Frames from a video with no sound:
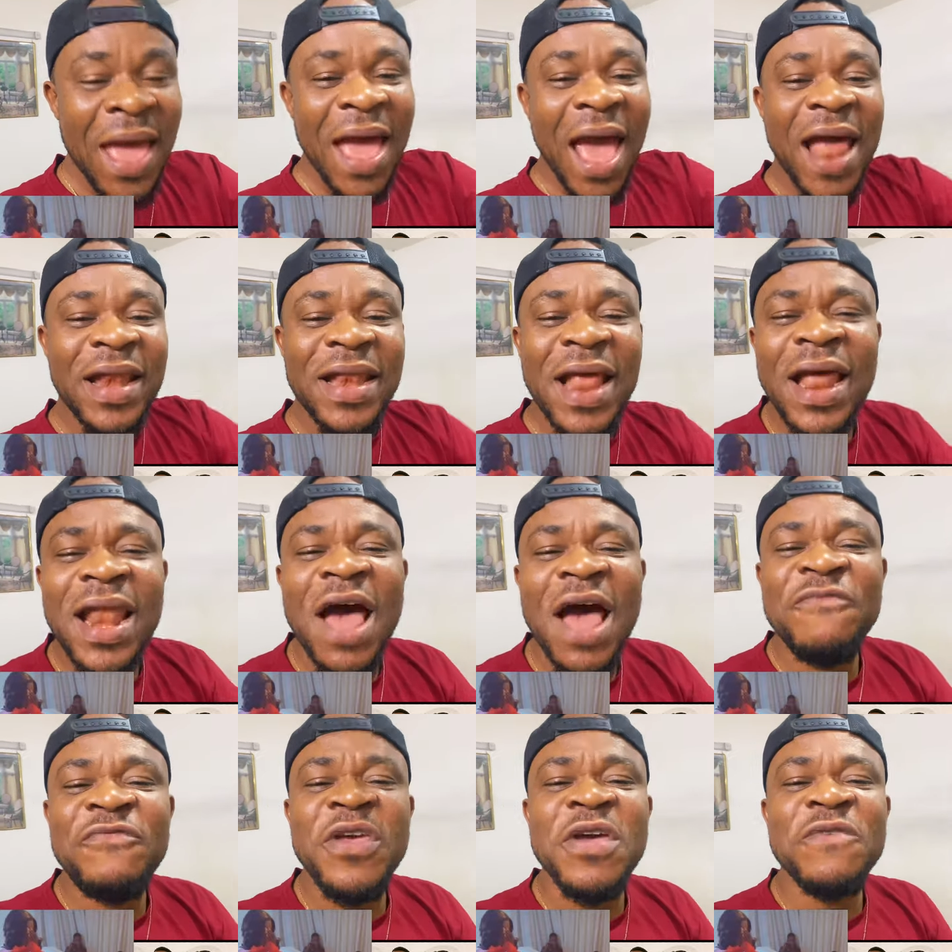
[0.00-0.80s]
And then,
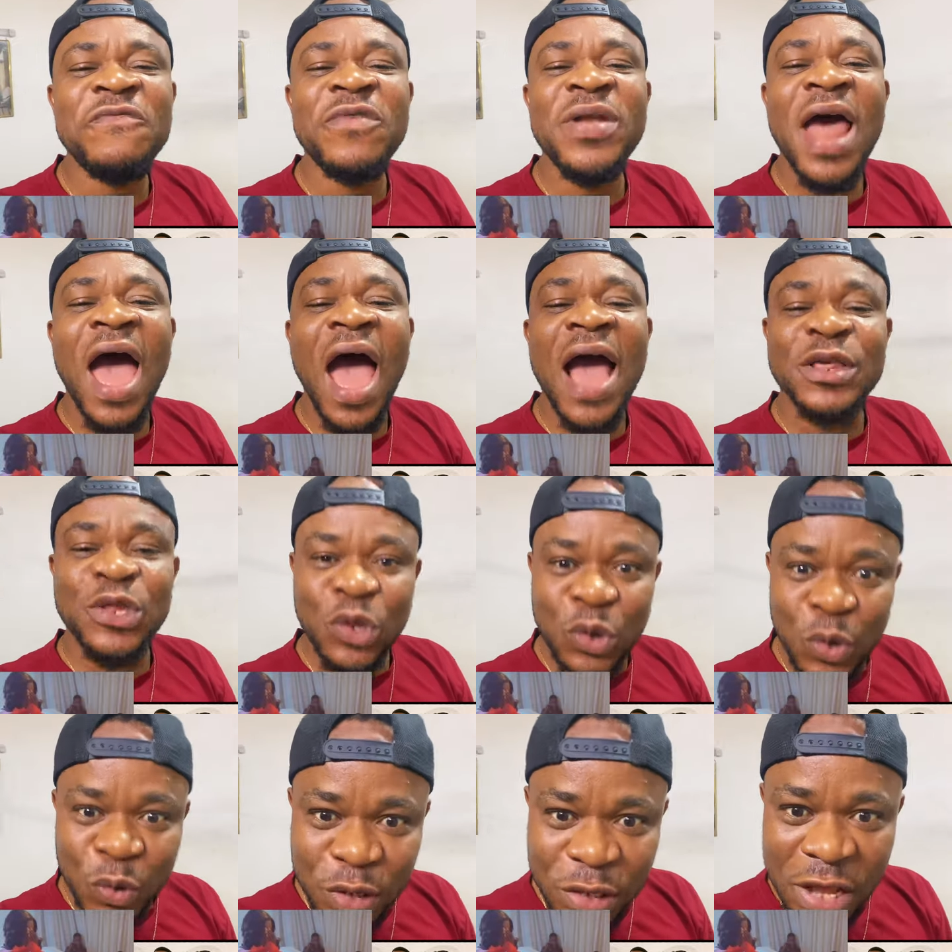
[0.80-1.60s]
have you even
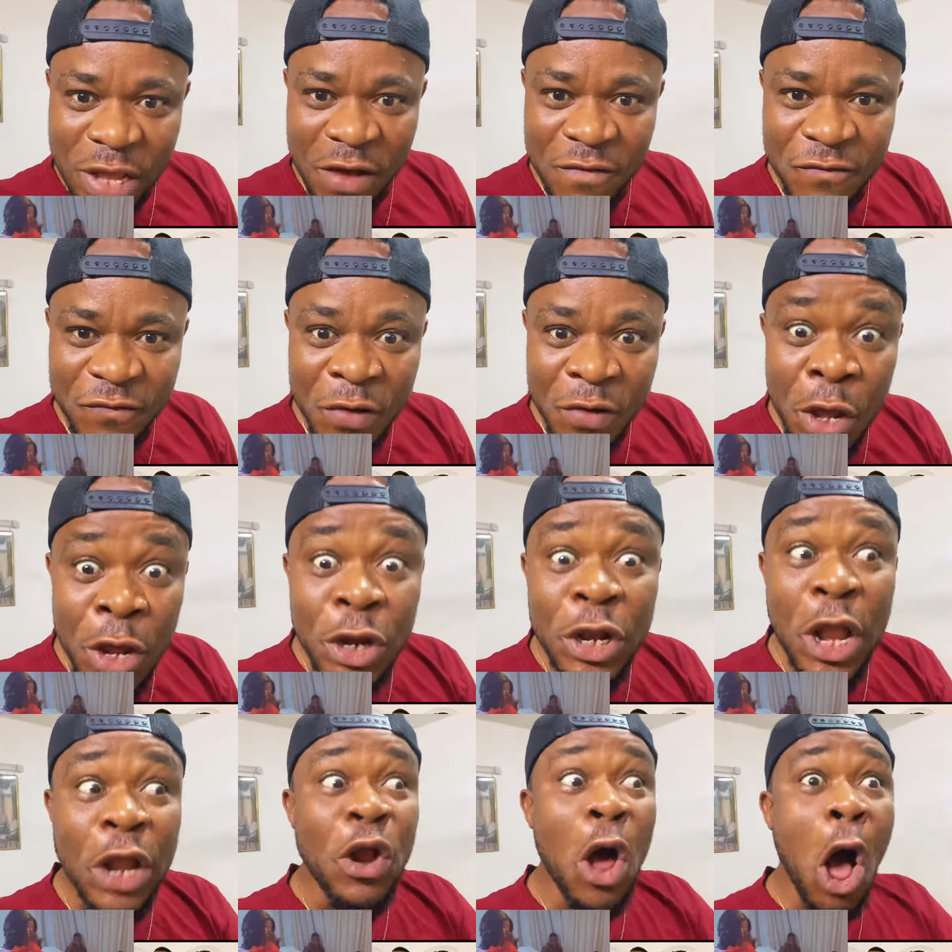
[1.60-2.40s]
asked yourself
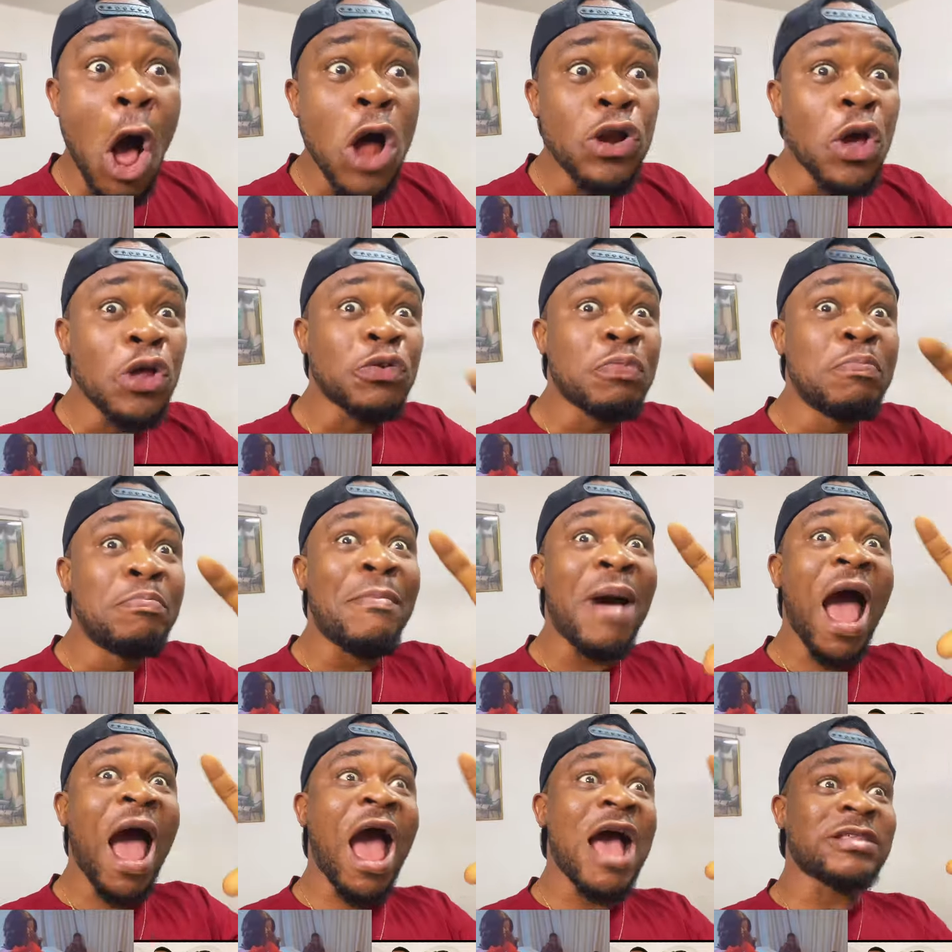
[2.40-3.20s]
that all those
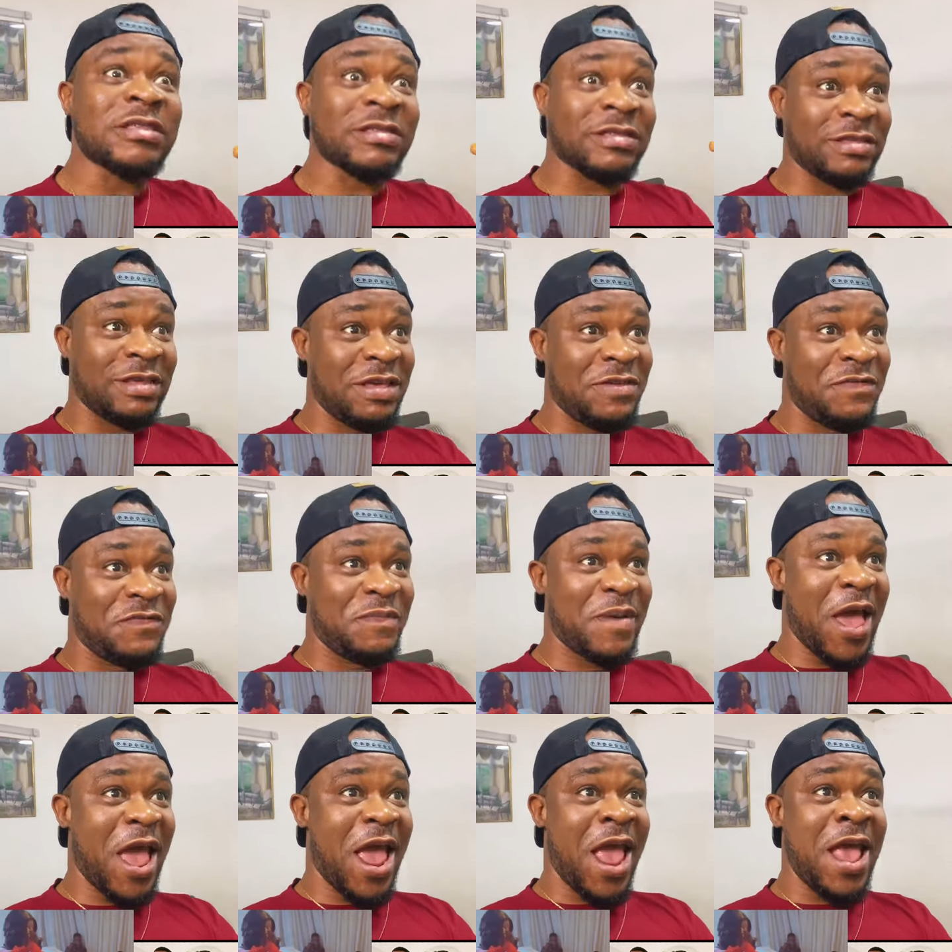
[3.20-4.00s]
massive,
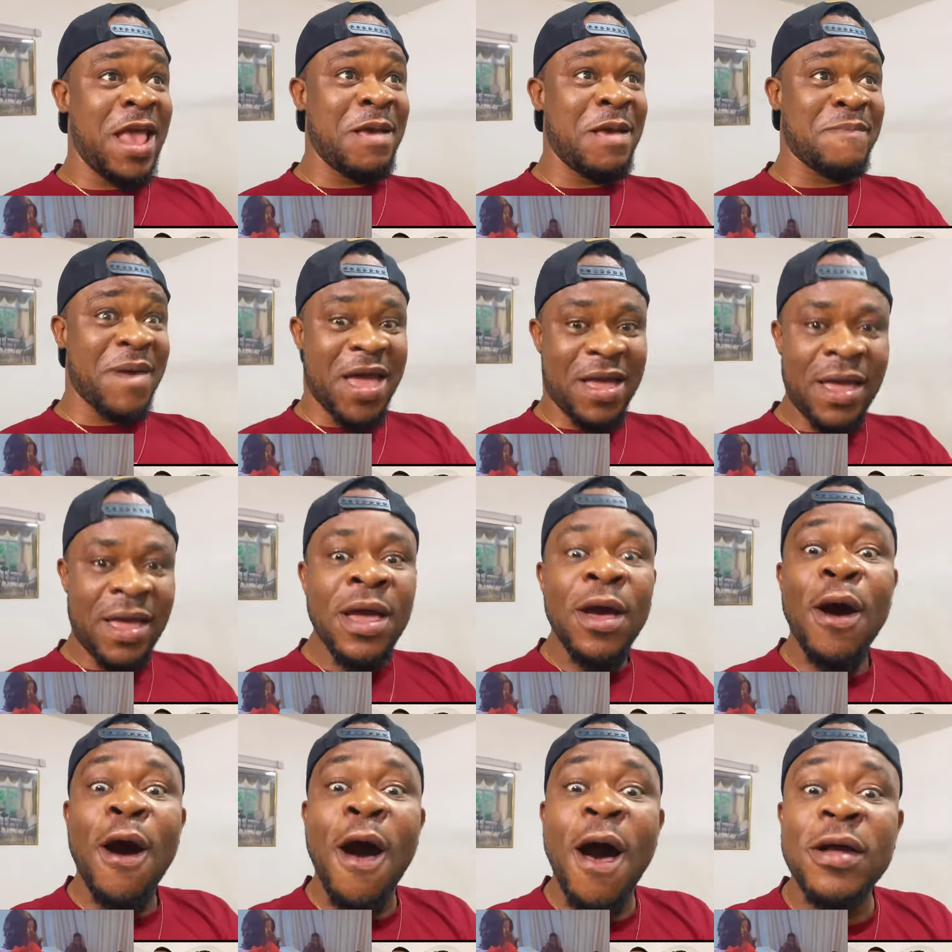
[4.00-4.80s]
baby,
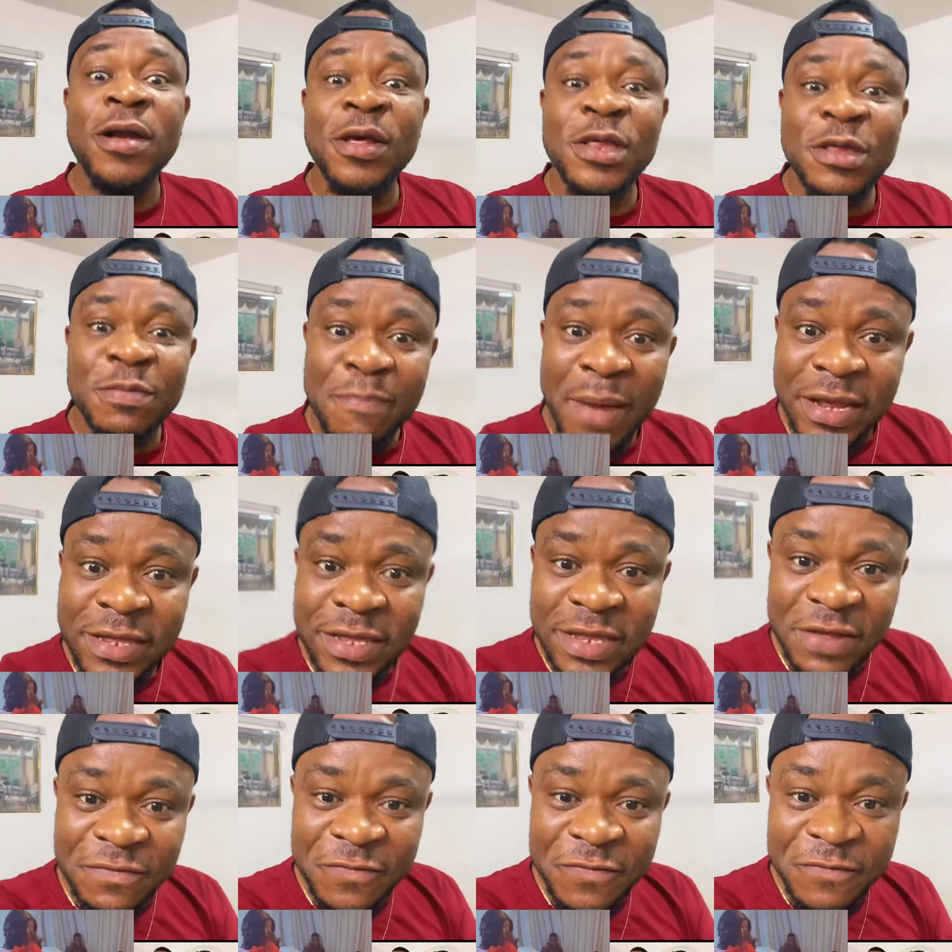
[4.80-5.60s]
all those
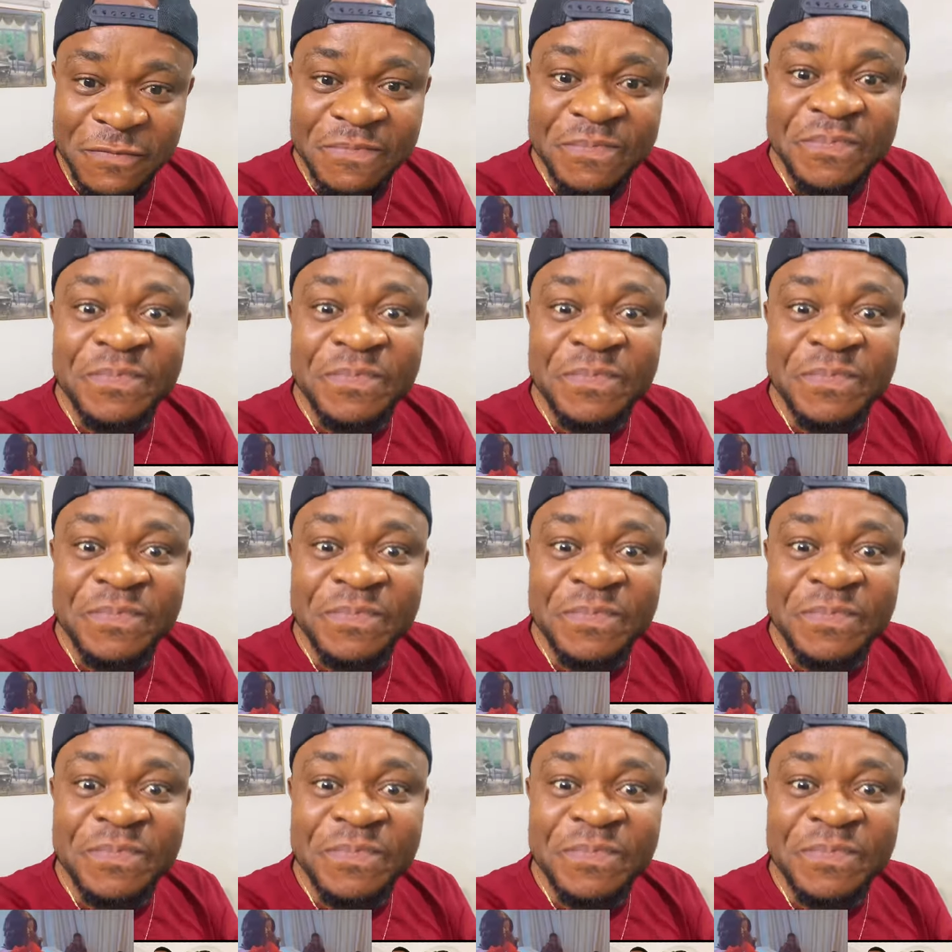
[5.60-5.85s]
massive,